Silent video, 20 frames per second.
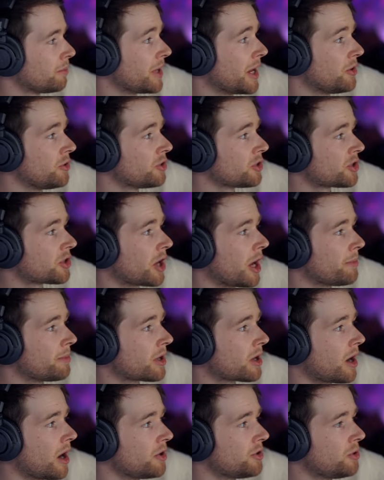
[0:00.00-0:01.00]
Yeah, you just type the
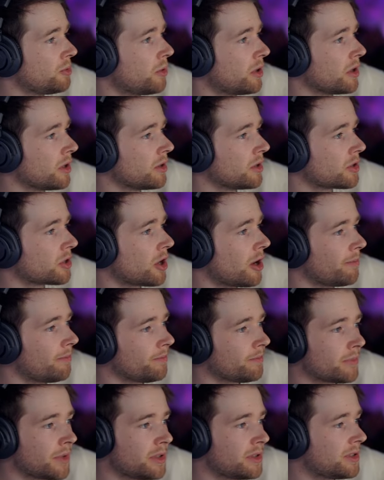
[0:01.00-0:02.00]
card you want at the top
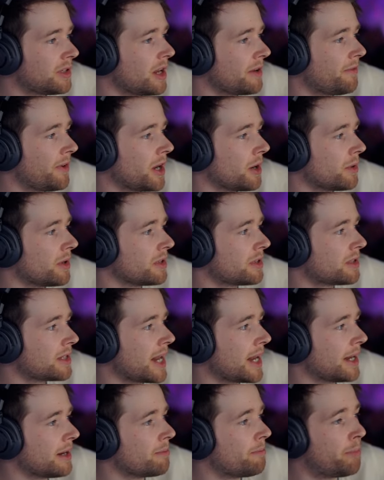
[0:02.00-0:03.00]
and see if anyone's
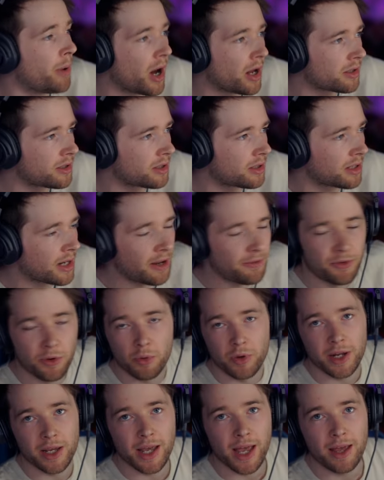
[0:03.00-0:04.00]
selling. But if you
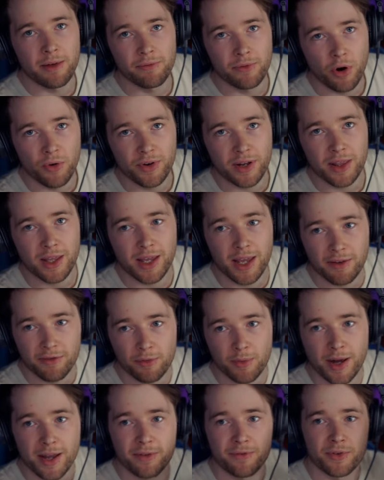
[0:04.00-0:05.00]
want to get involved in the
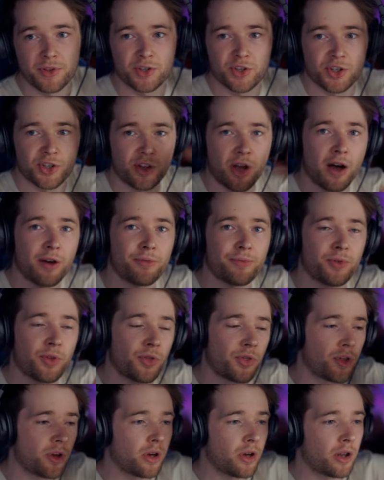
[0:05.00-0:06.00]
giveaway for the stuff
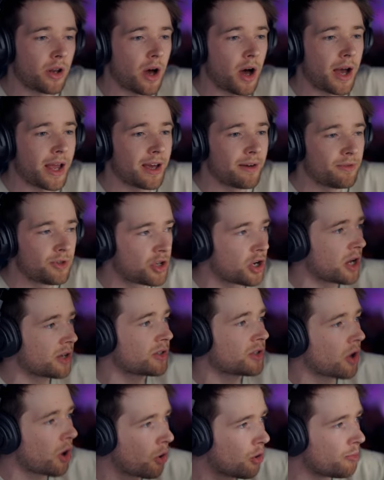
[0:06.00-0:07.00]
that I have
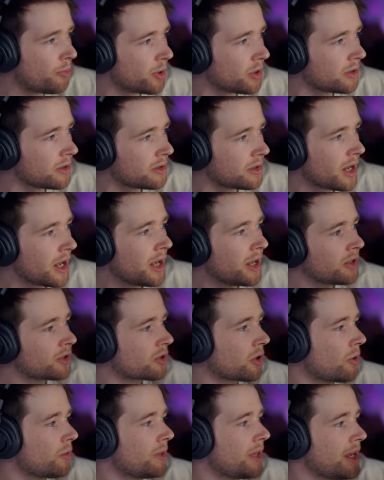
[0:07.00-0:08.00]
just opened,
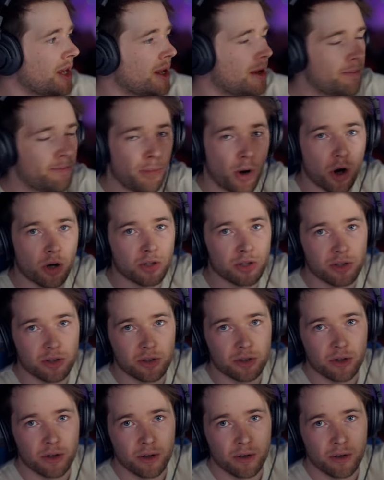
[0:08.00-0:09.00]
so the
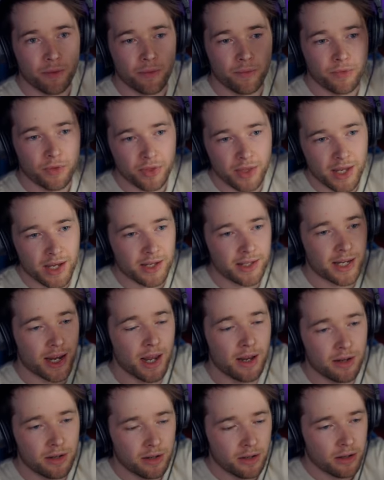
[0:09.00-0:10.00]
box, the
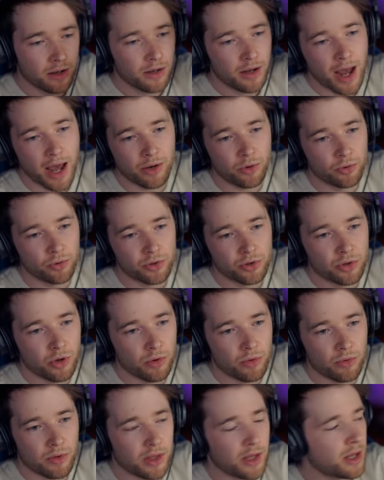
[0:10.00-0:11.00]
tin, and
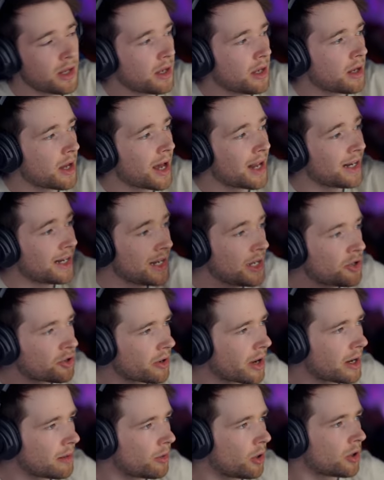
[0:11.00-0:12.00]
also the Elite
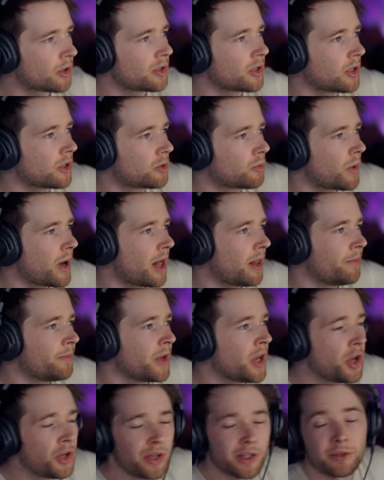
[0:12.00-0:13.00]
Trainer box as well,
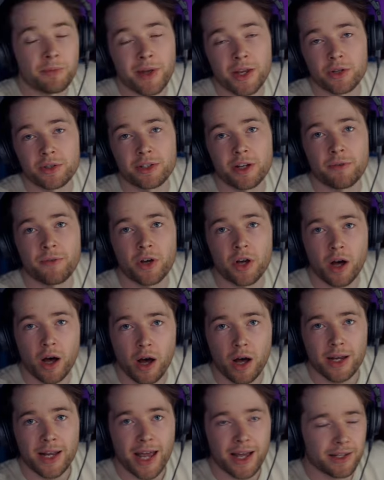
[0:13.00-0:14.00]
you need to make yourself a
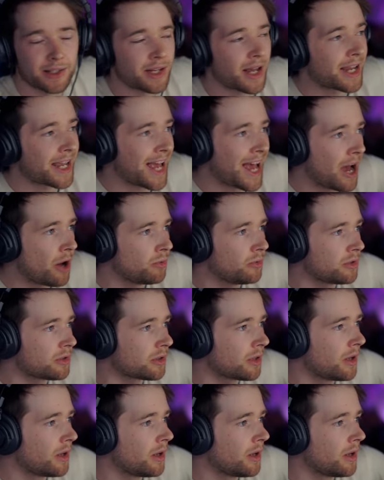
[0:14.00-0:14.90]
Cardex account.